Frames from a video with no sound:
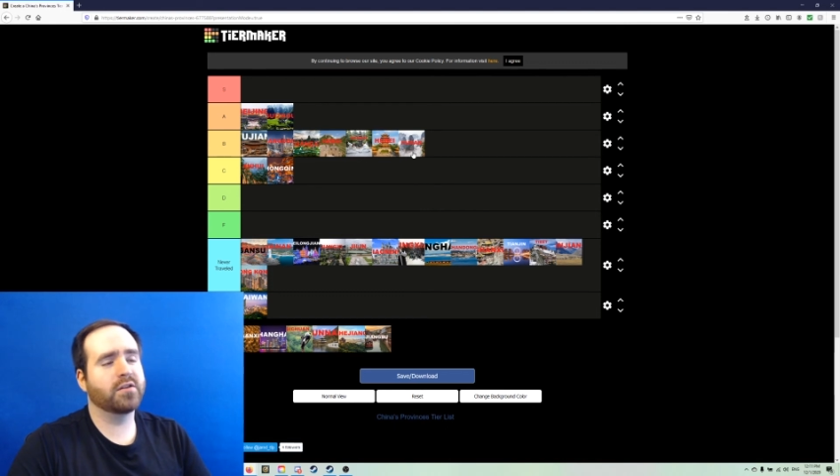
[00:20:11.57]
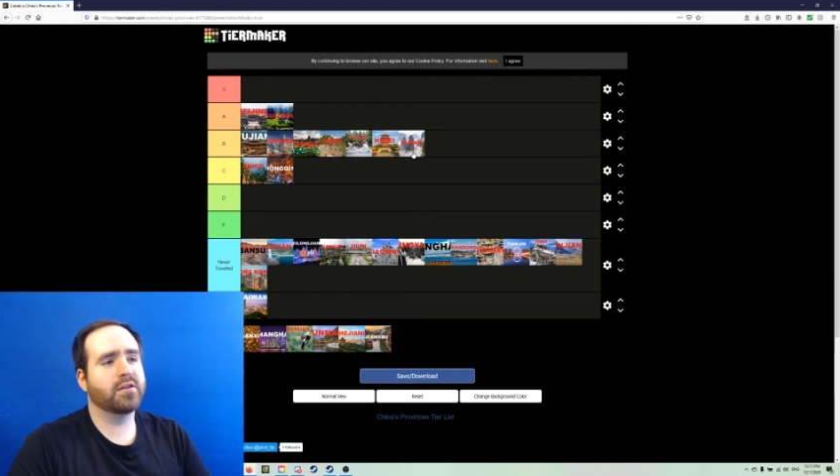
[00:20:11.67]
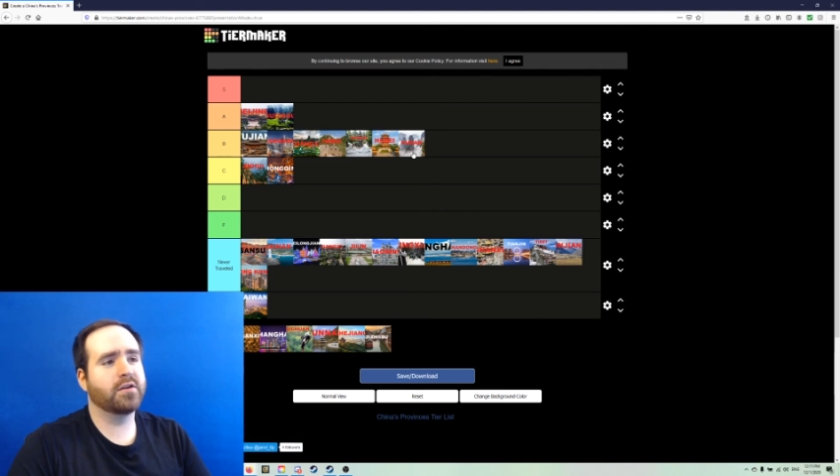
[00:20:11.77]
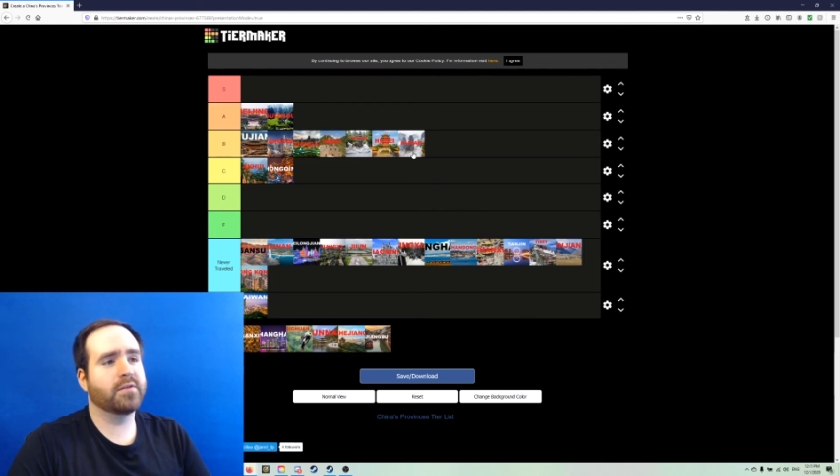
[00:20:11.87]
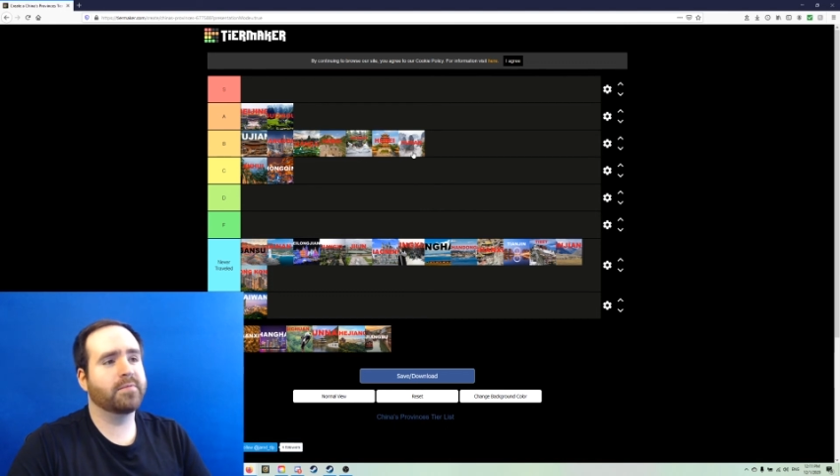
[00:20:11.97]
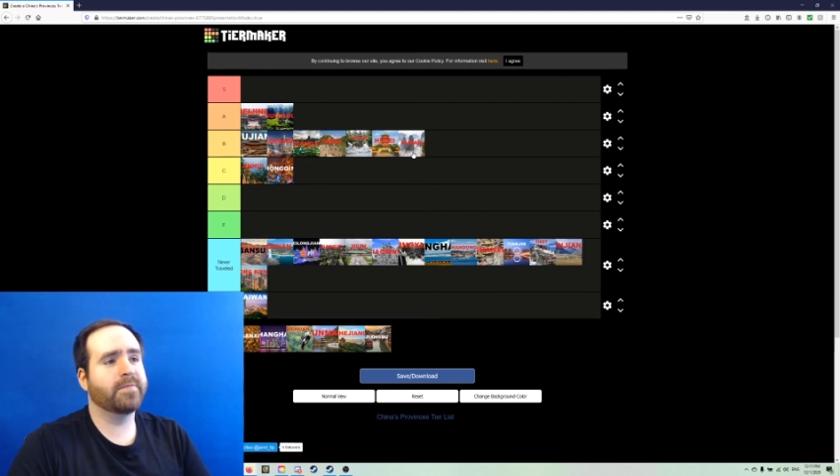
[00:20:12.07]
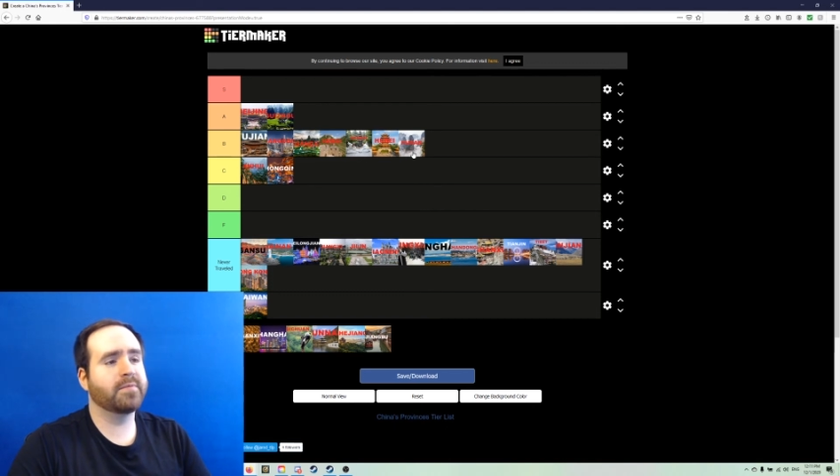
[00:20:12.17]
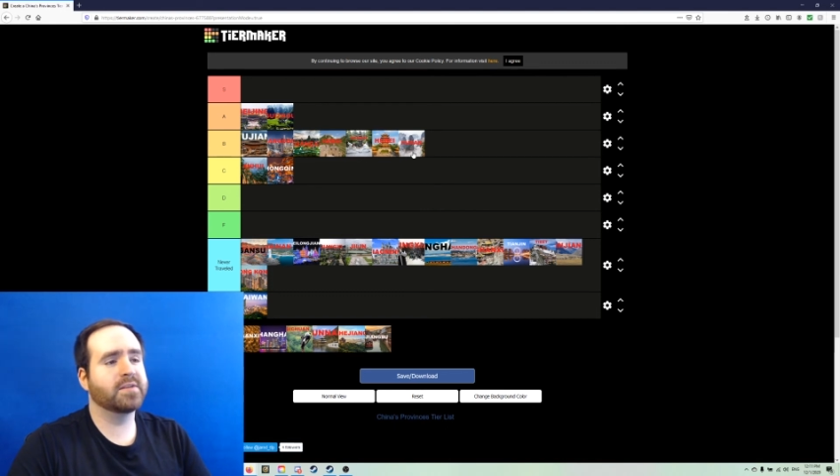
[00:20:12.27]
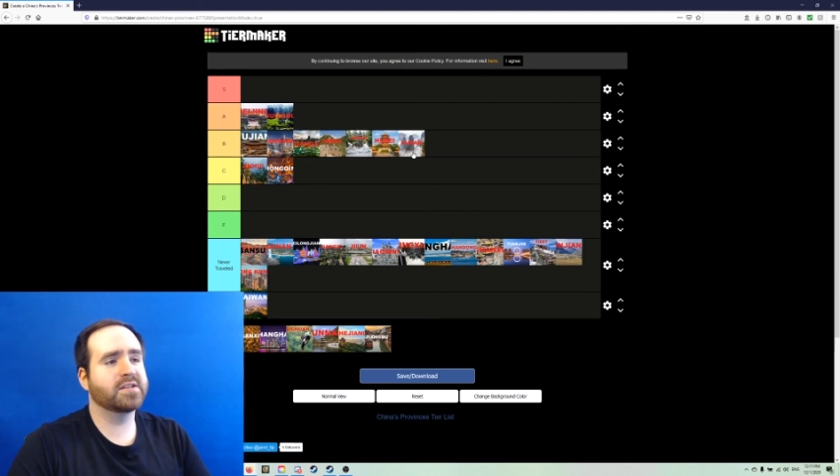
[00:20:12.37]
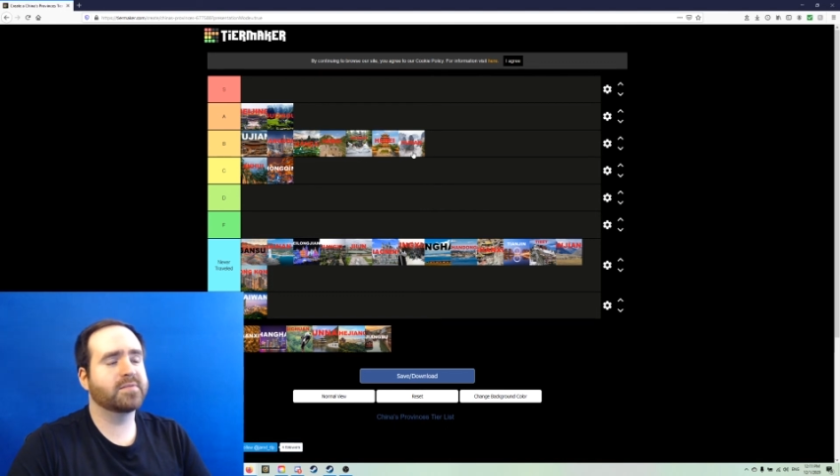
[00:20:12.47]
the
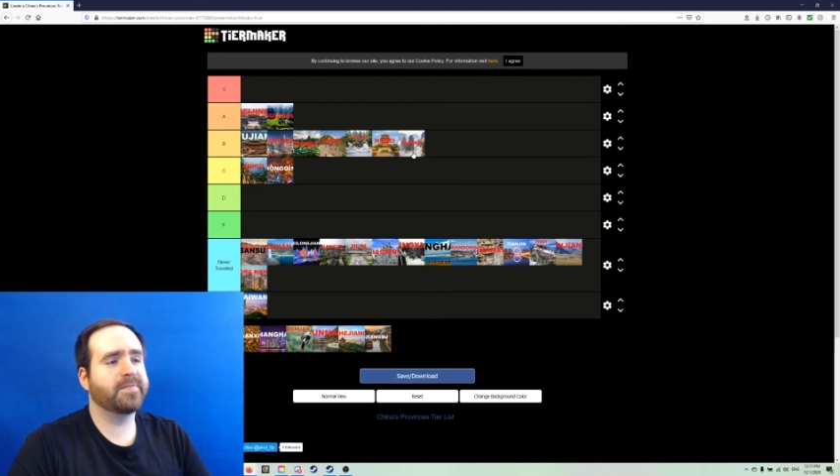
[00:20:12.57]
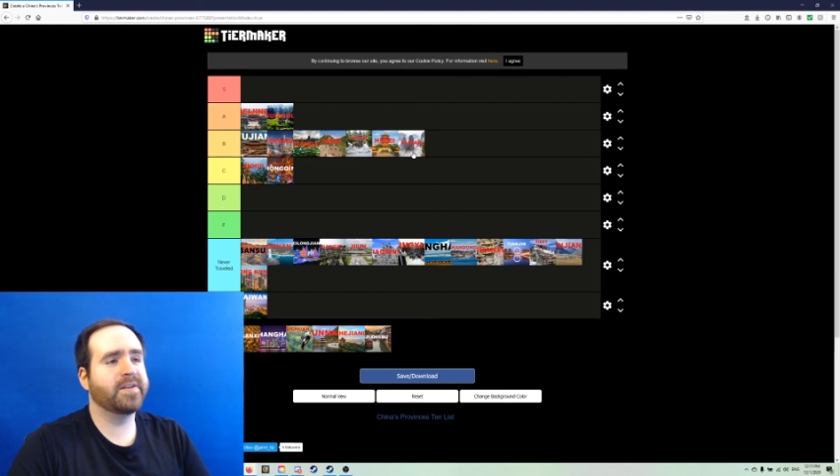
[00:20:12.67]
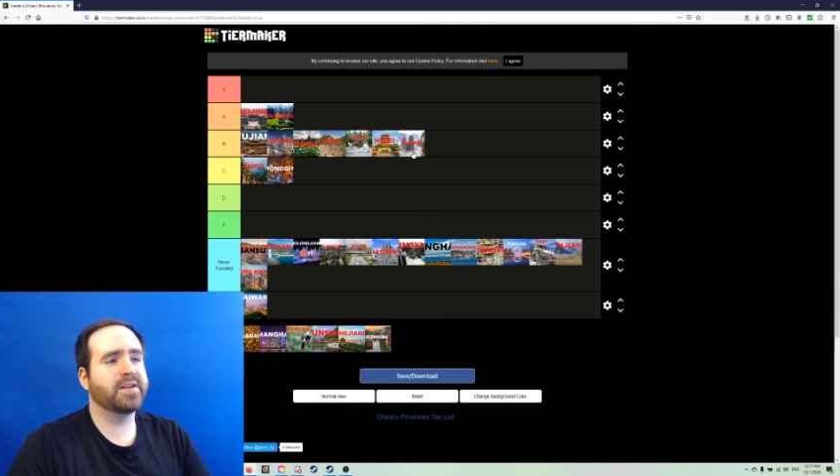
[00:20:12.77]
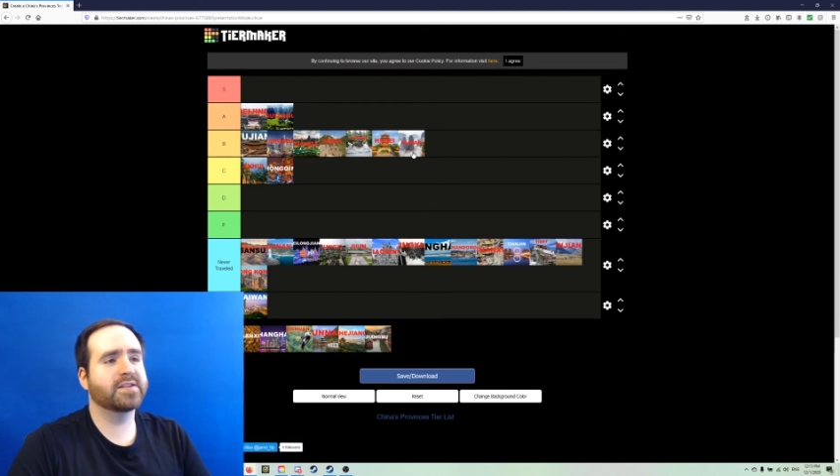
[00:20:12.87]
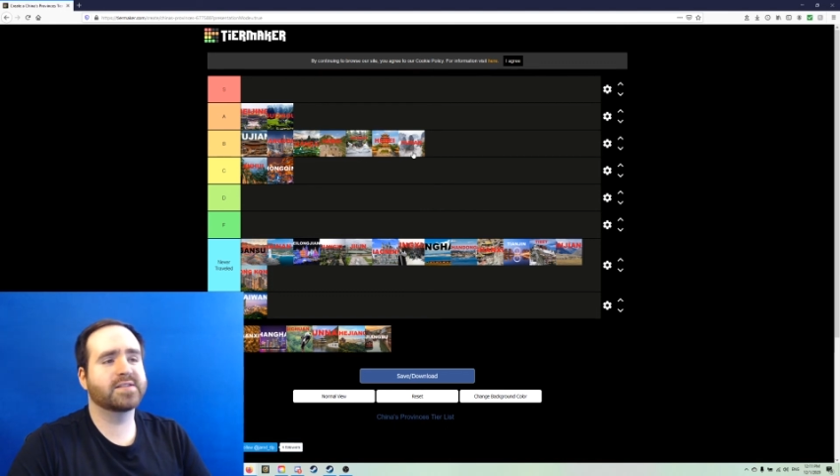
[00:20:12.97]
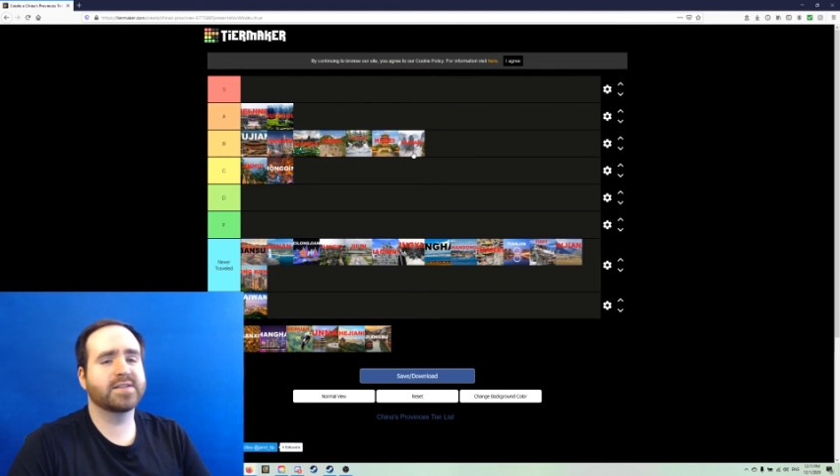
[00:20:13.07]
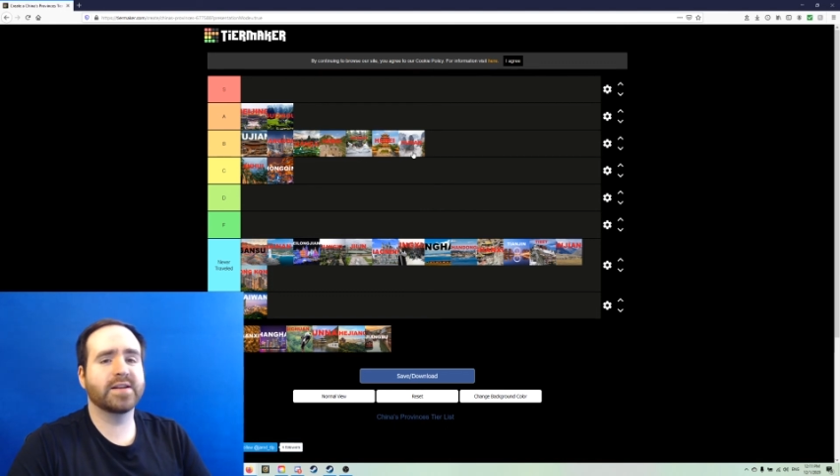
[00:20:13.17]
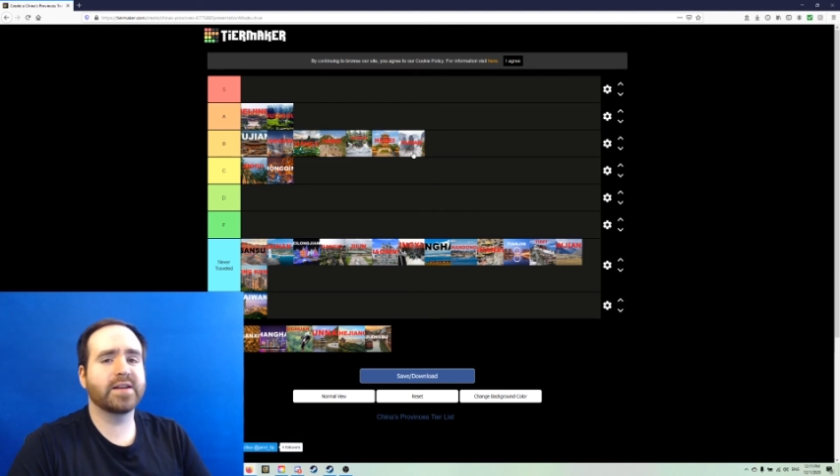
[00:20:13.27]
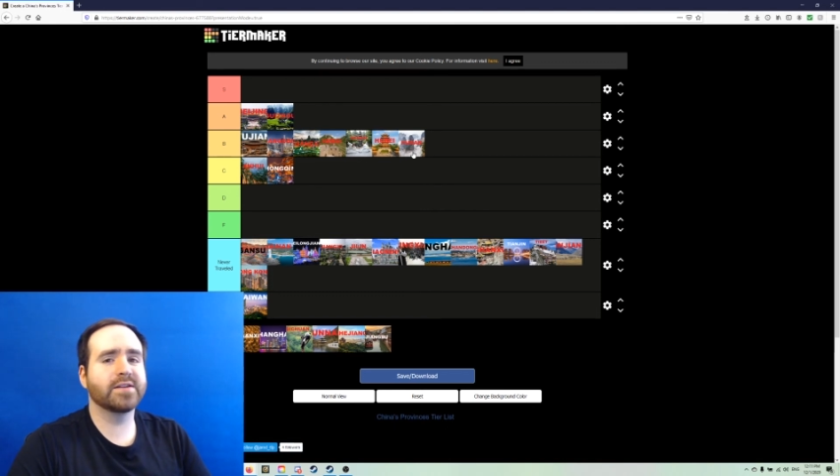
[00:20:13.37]
famous phoenix city,